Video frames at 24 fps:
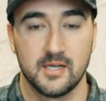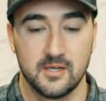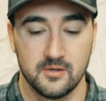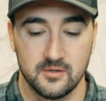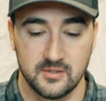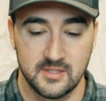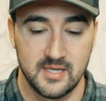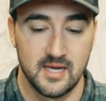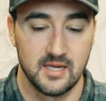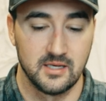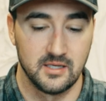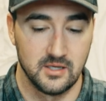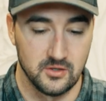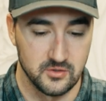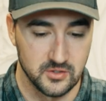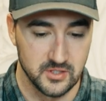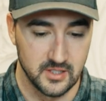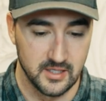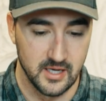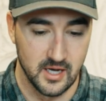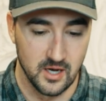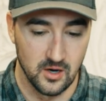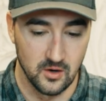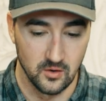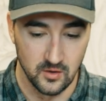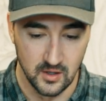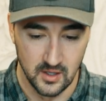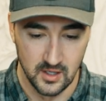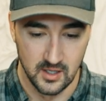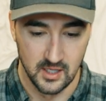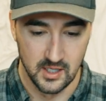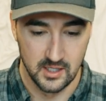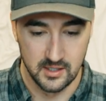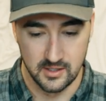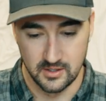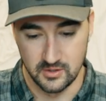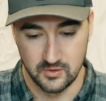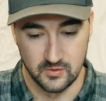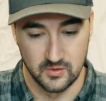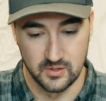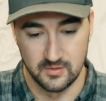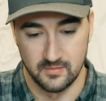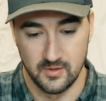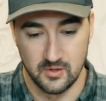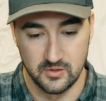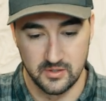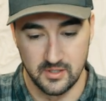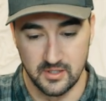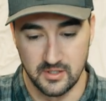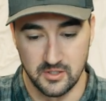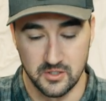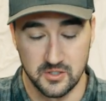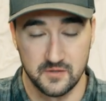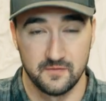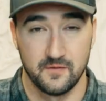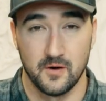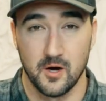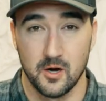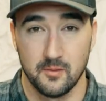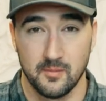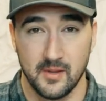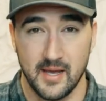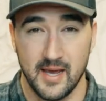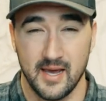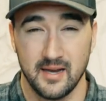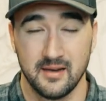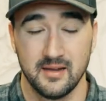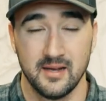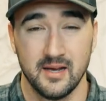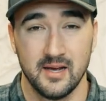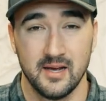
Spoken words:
here 10 years ago. This was mostly just farmland.